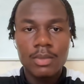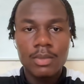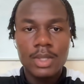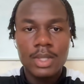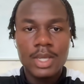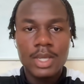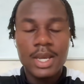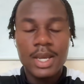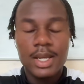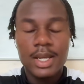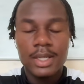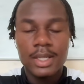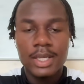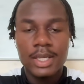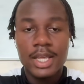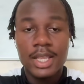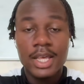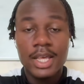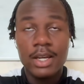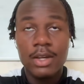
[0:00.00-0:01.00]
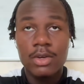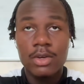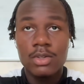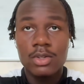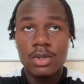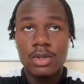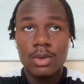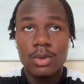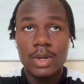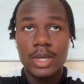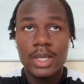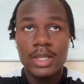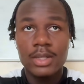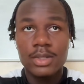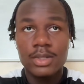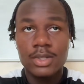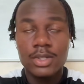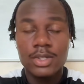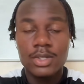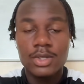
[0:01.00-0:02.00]
Yeah, and that goes a long way.
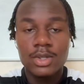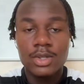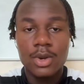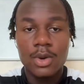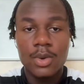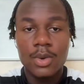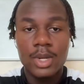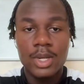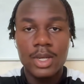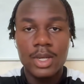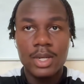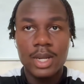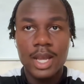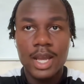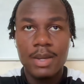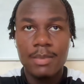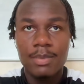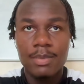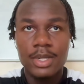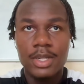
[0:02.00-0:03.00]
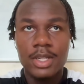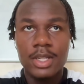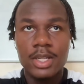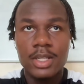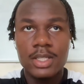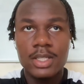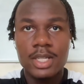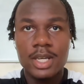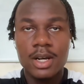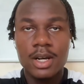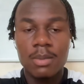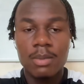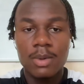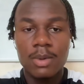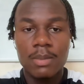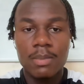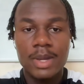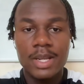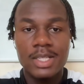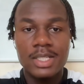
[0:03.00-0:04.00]
Just knowing, like, being in a setup
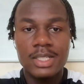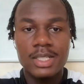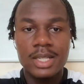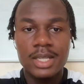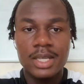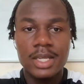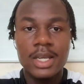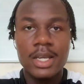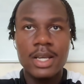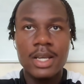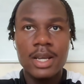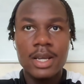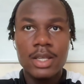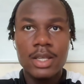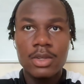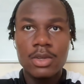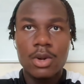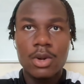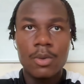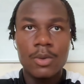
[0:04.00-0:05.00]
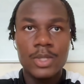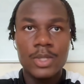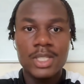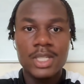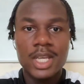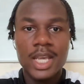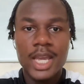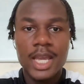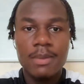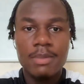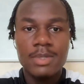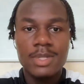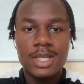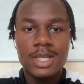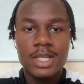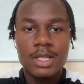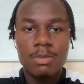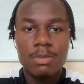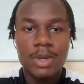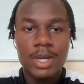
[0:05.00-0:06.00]
where mentally you go into games
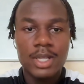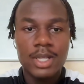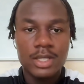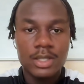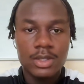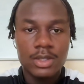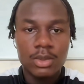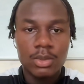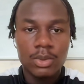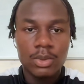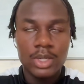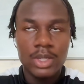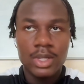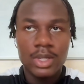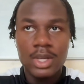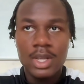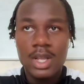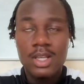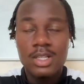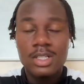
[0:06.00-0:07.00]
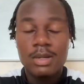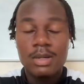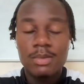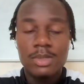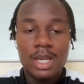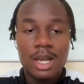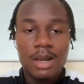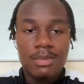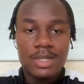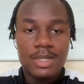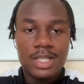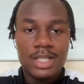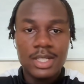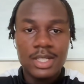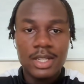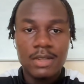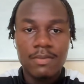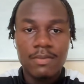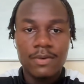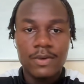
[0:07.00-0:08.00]
expecting to win. Sometimes that's
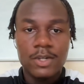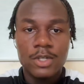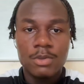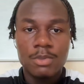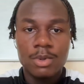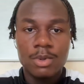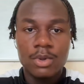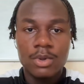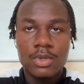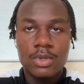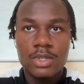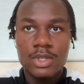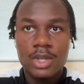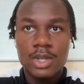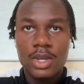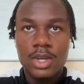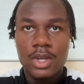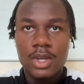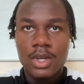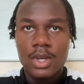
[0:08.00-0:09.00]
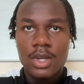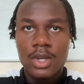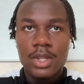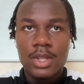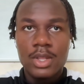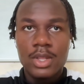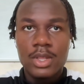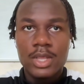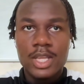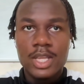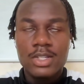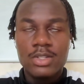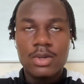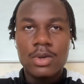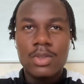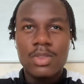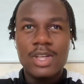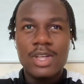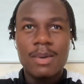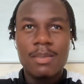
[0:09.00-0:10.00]
the difference, because there's
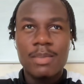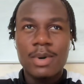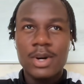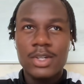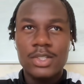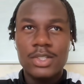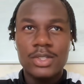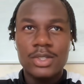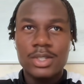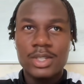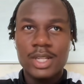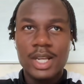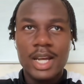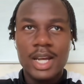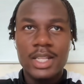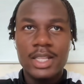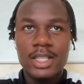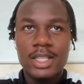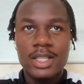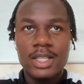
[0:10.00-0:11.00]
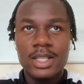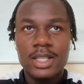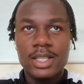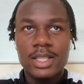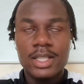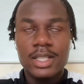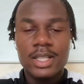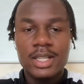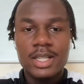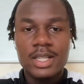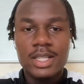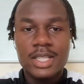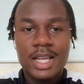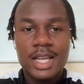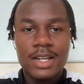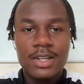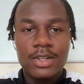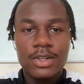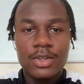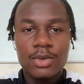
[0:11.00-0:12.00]
not that much, like the
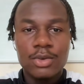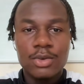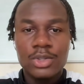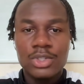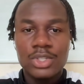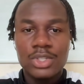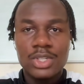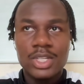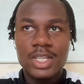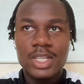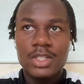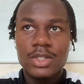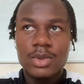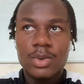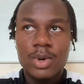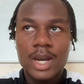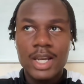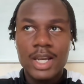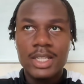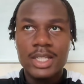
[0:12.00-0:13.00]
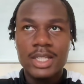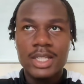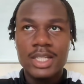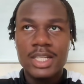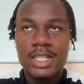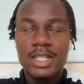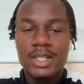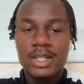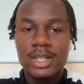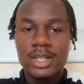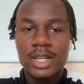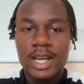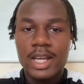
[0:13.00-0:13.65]
standard across the league is quite decent.